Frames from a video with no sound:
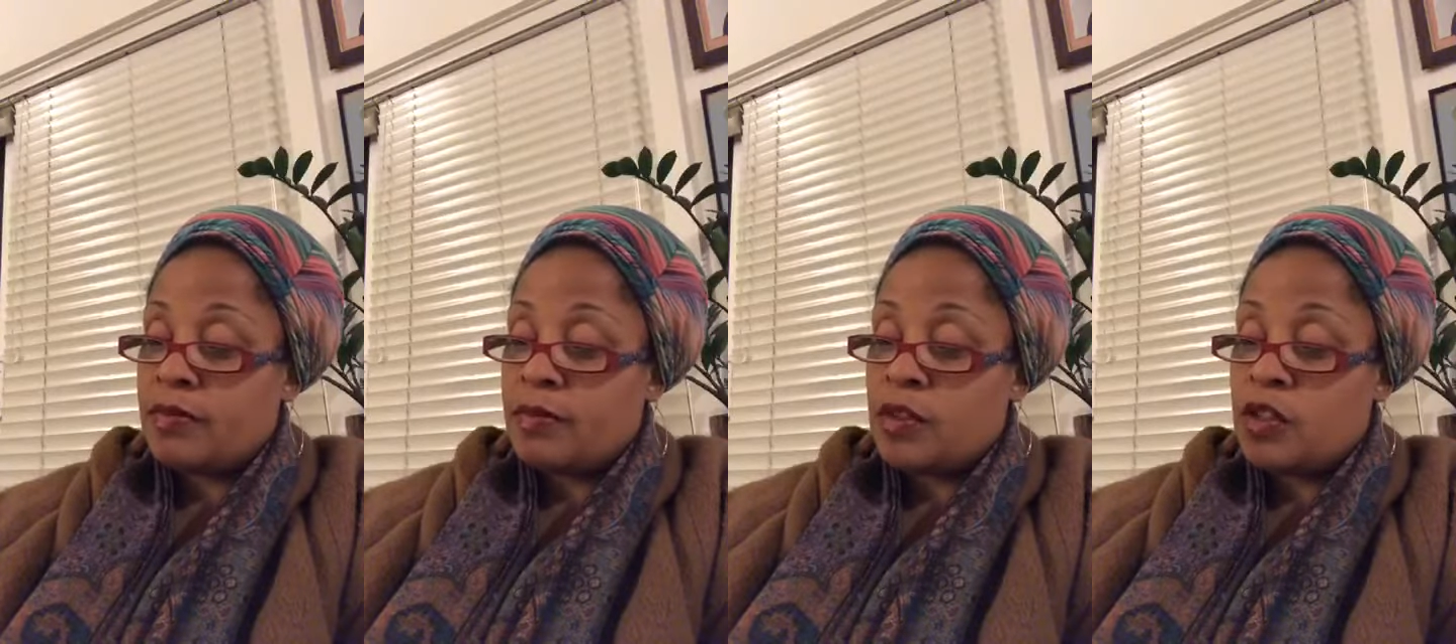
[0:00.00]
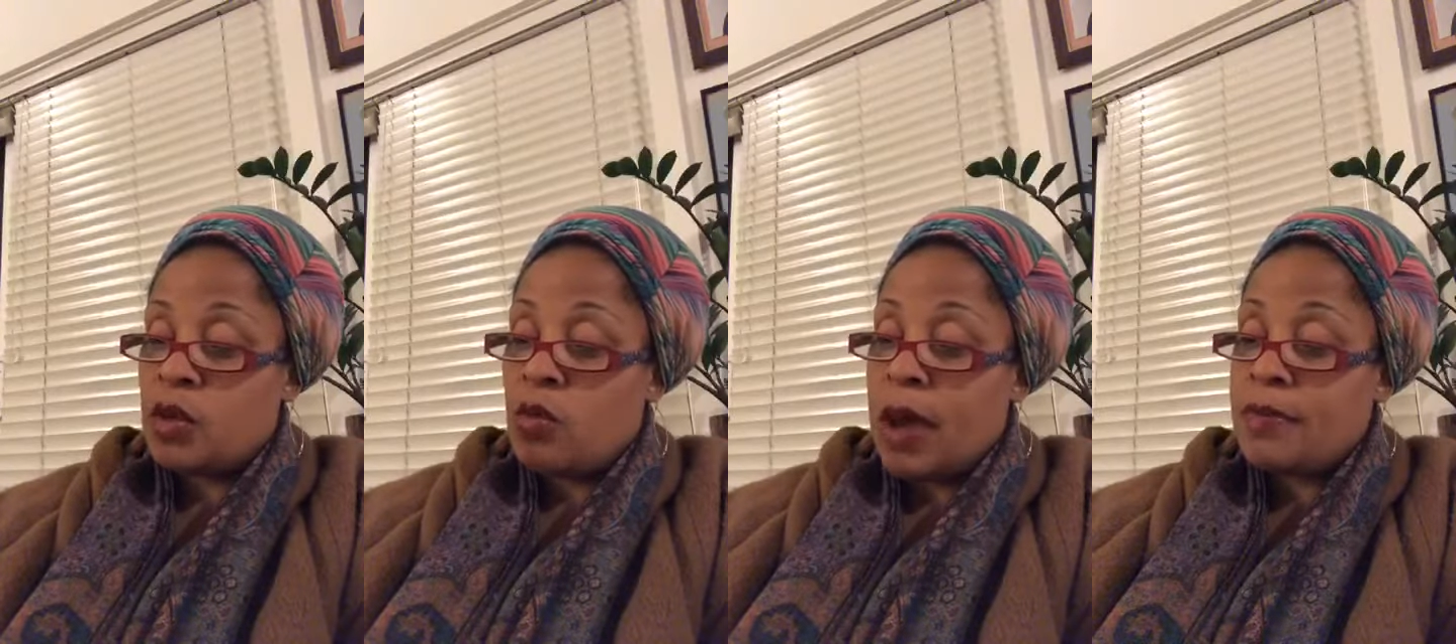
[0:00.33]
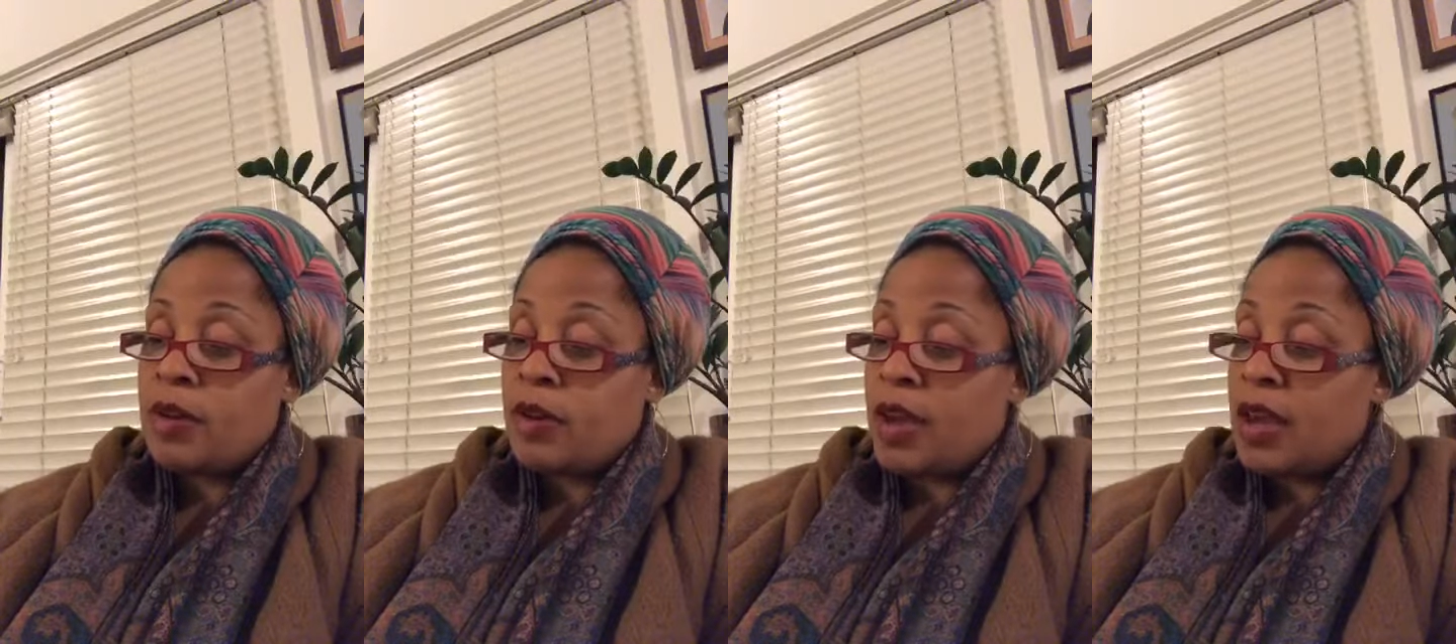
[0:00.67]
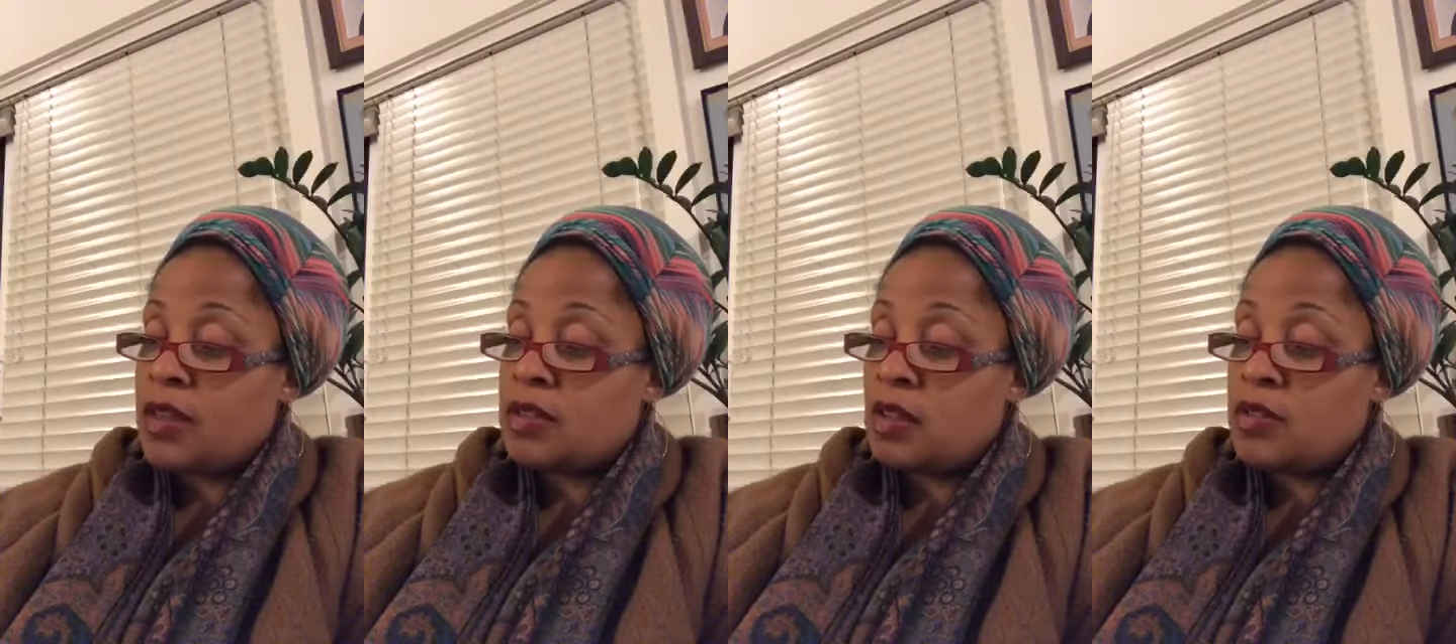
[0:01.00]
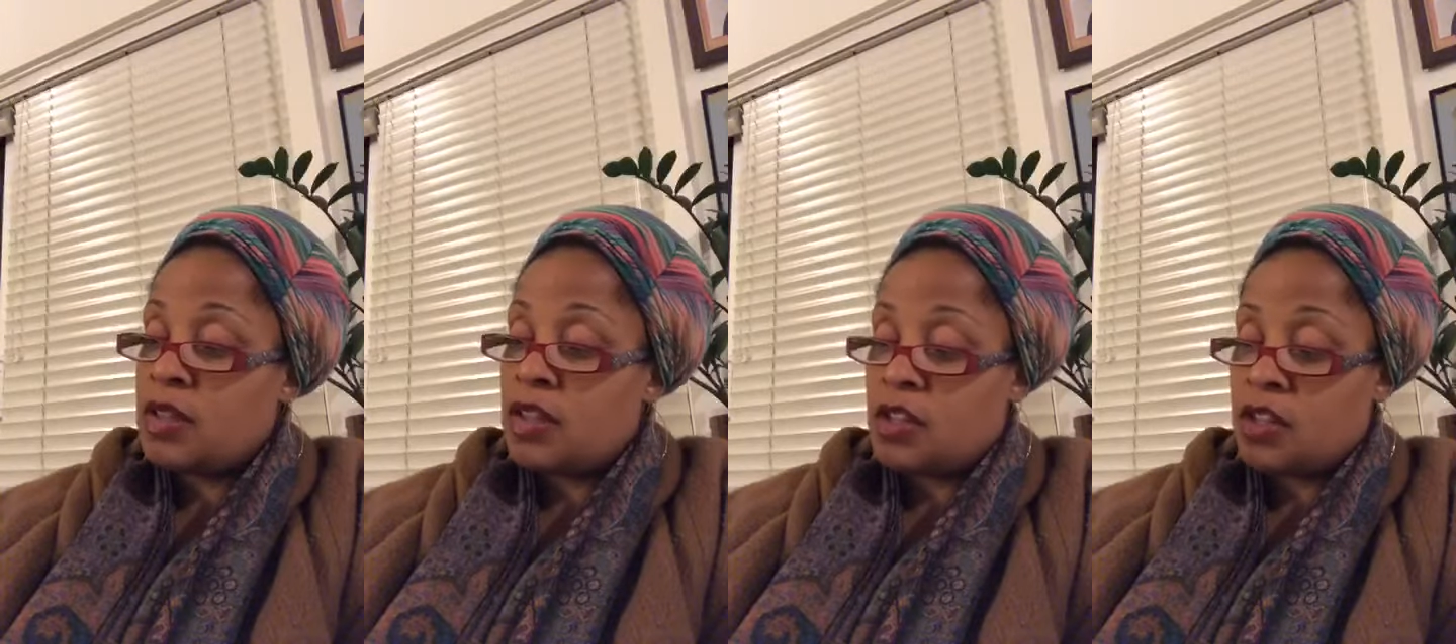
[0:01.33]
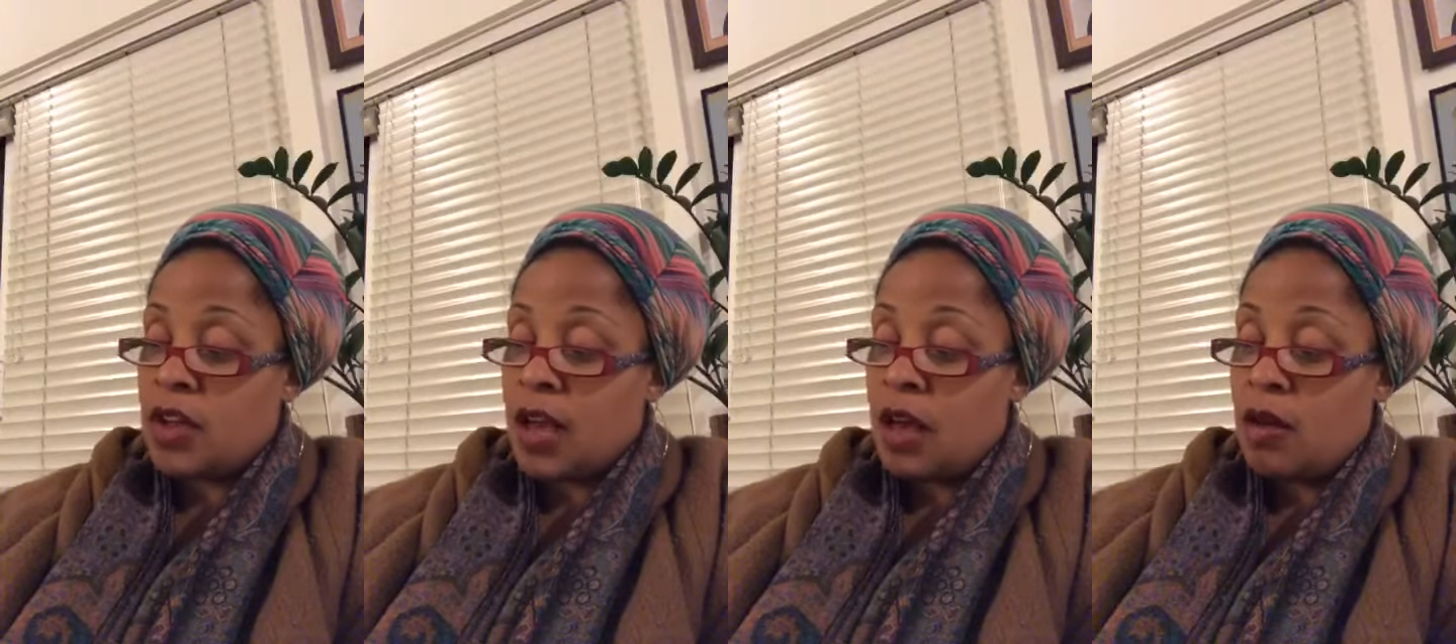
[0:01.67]
She wiped her hands on the dish
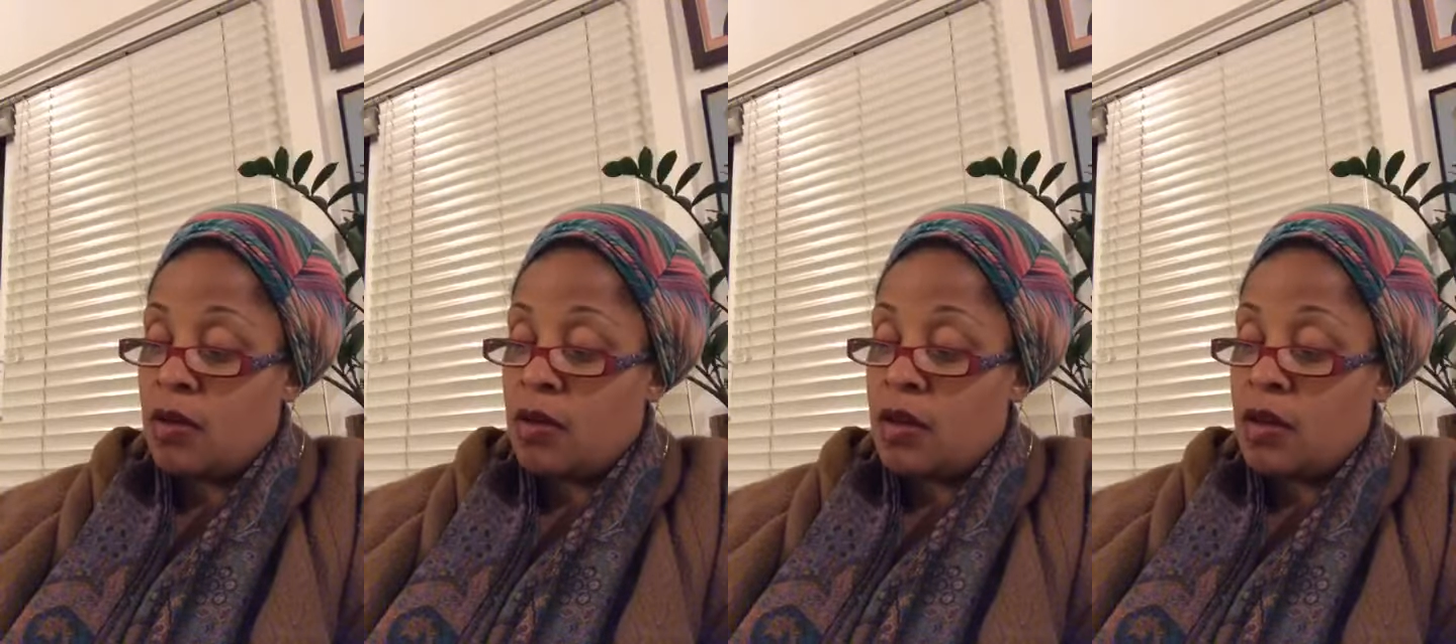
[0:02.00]
towel